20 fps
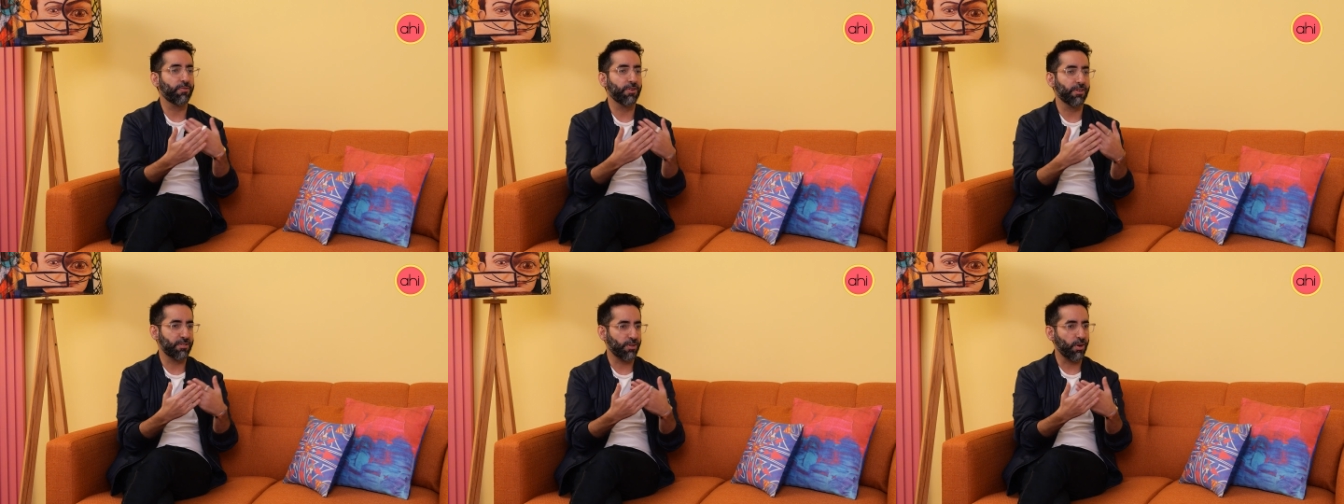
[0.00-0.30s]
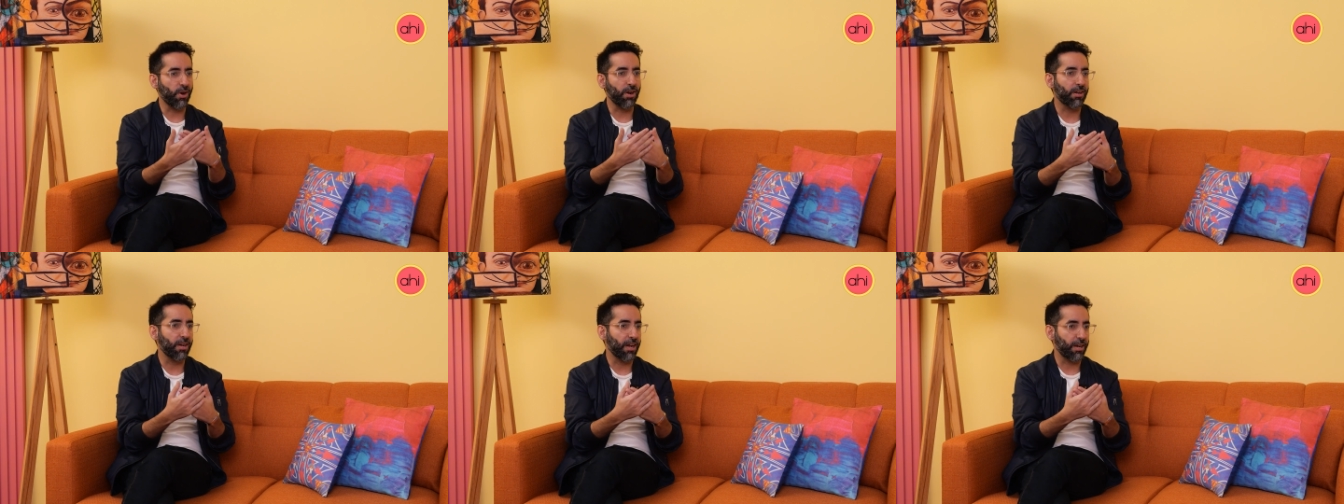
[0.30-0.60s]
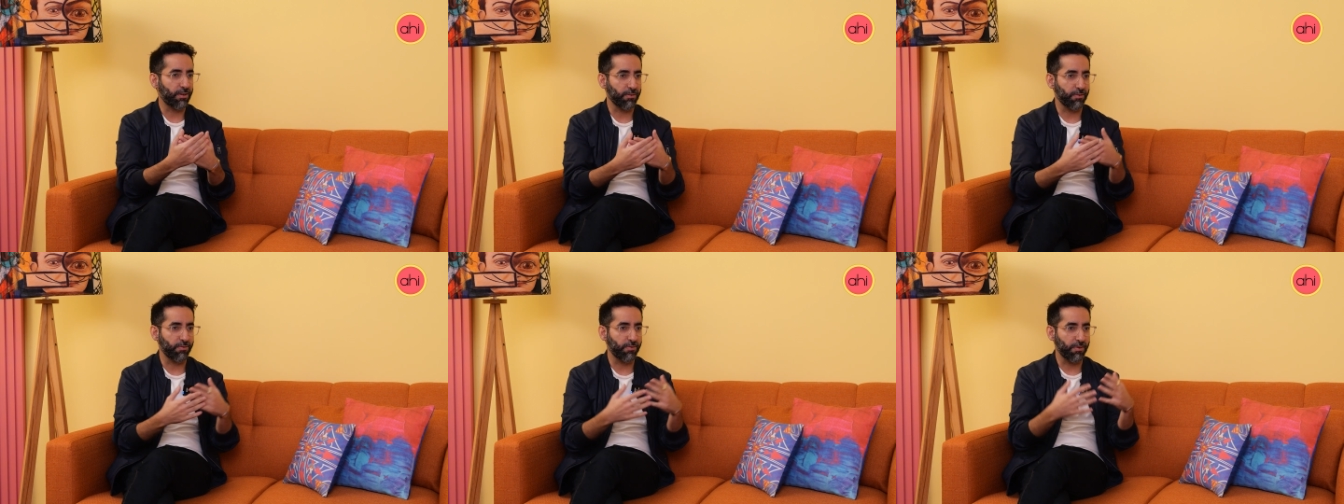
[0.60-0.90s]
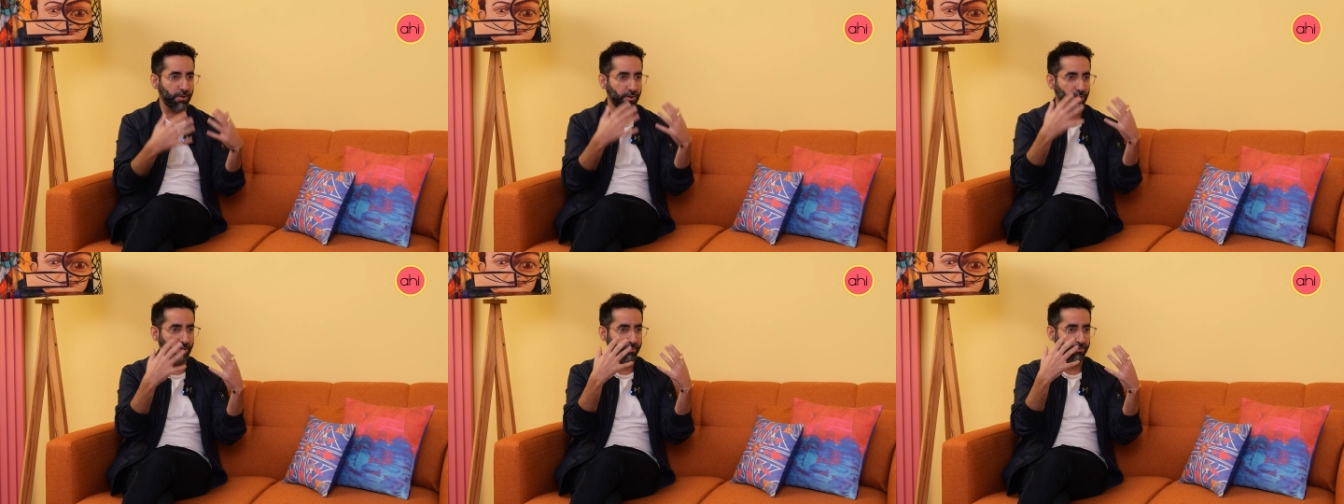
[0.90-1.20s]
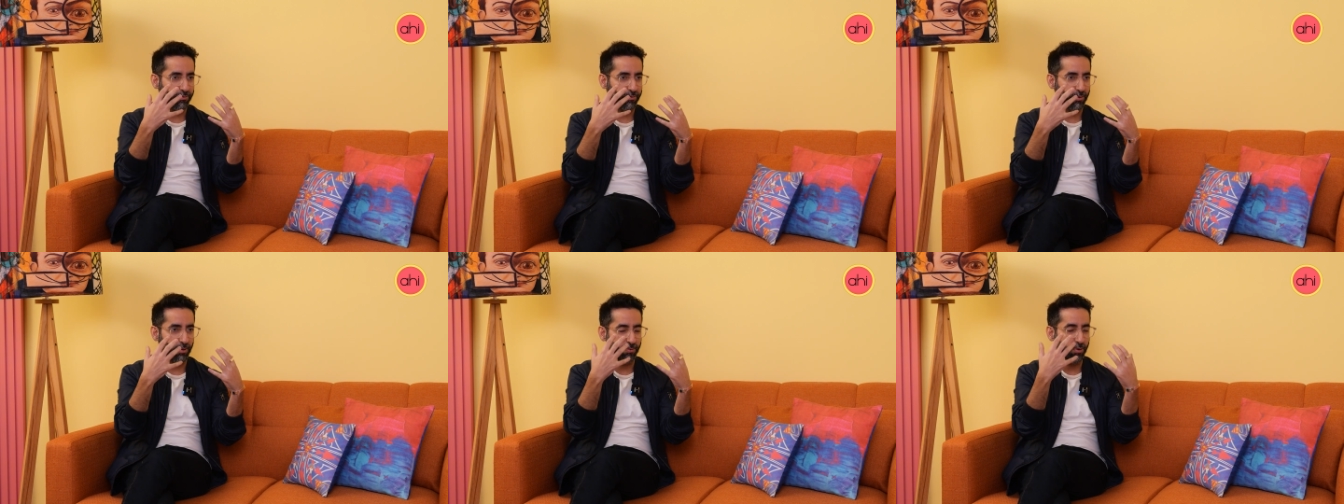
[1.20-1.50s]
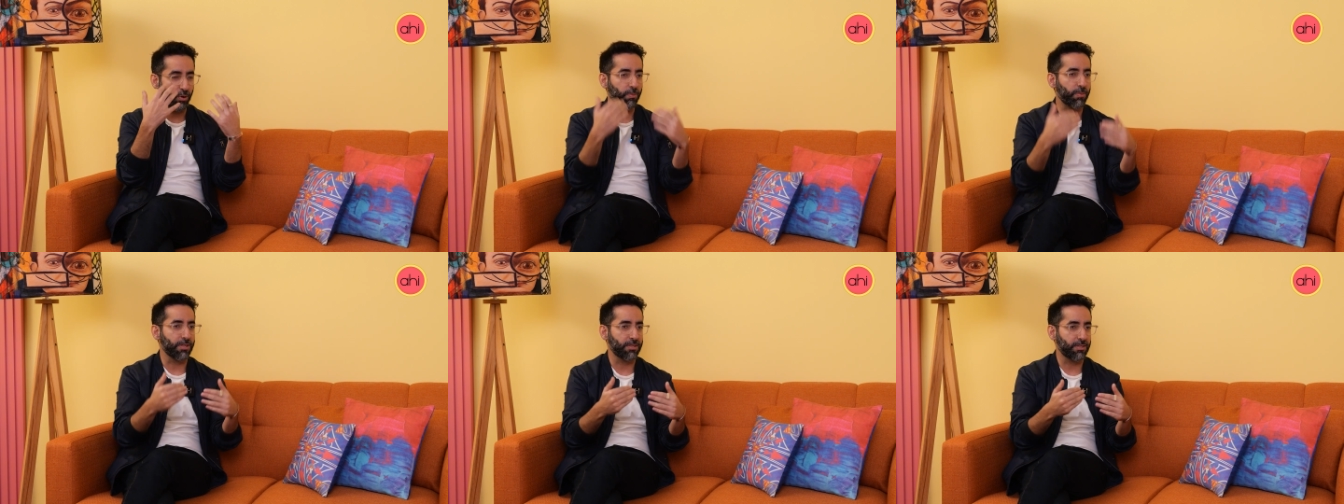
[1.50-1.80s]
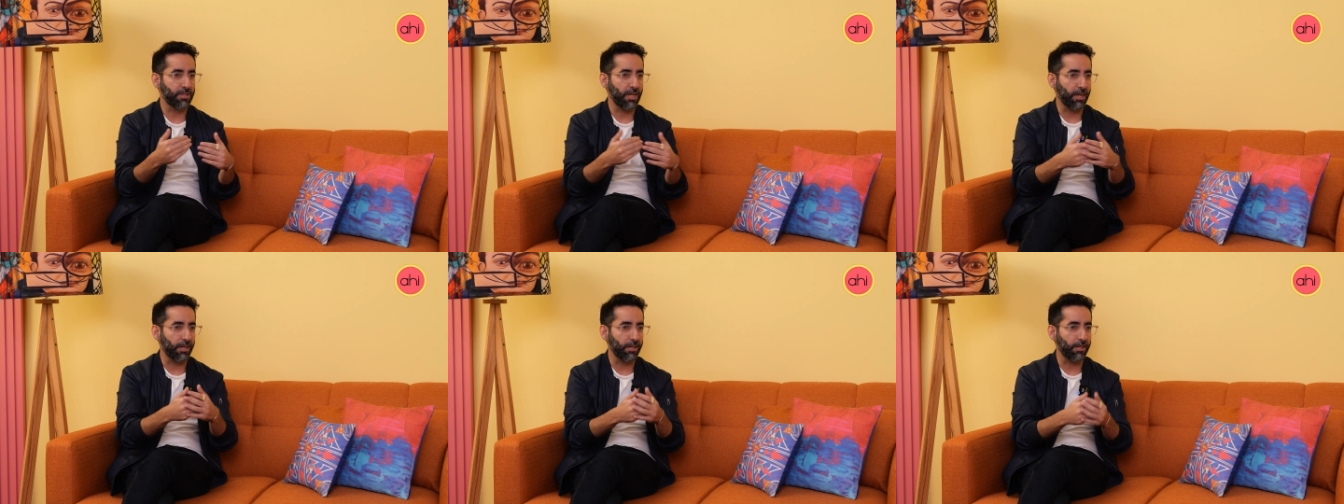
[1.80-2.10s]
first contact of your
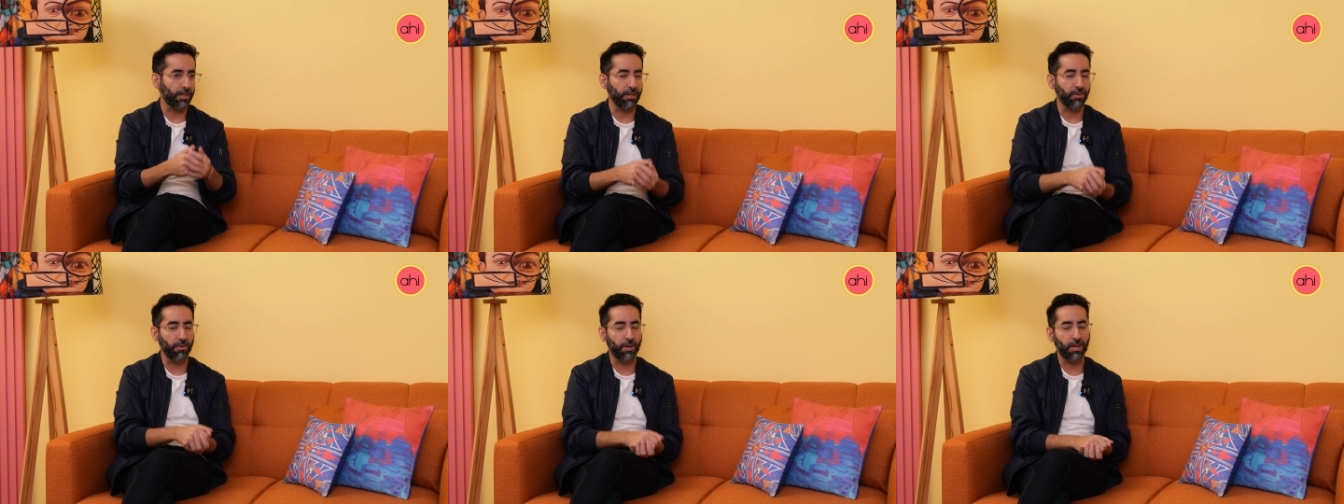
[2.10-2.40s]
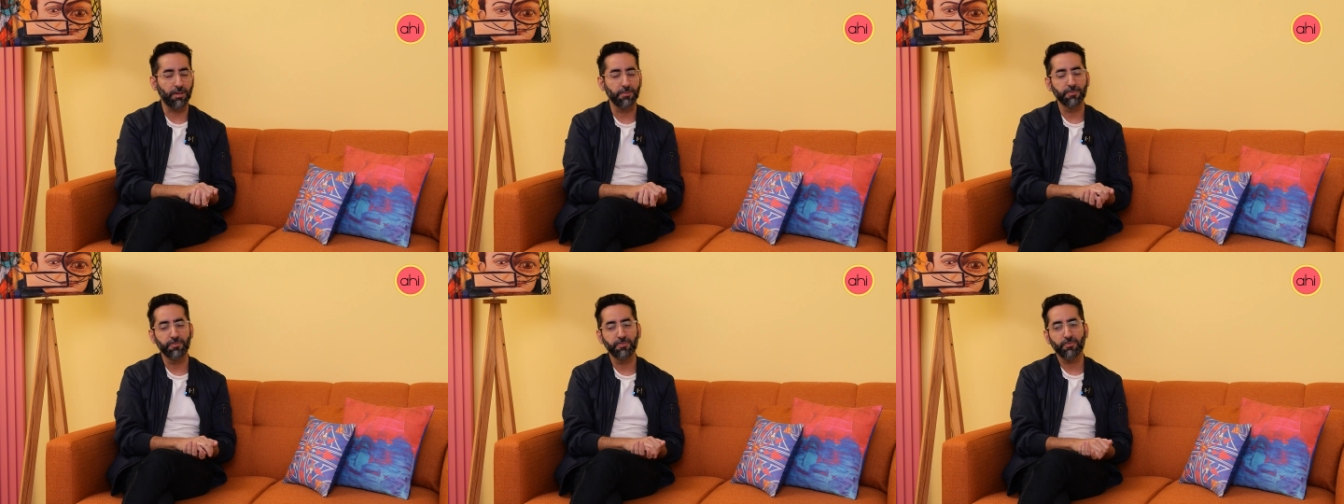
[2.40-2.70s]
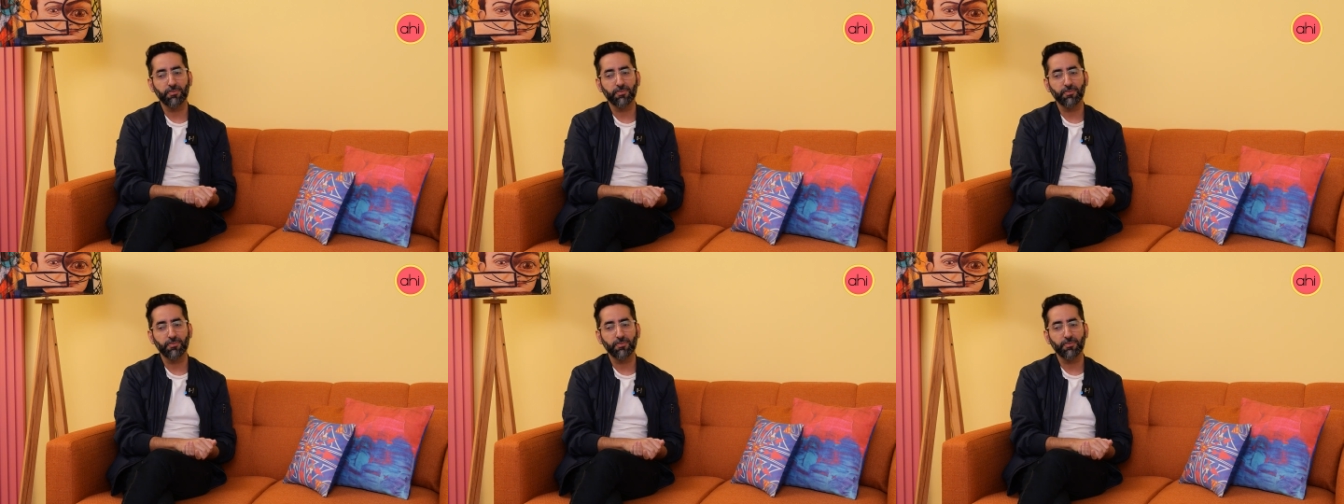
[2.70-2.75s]
personality, right?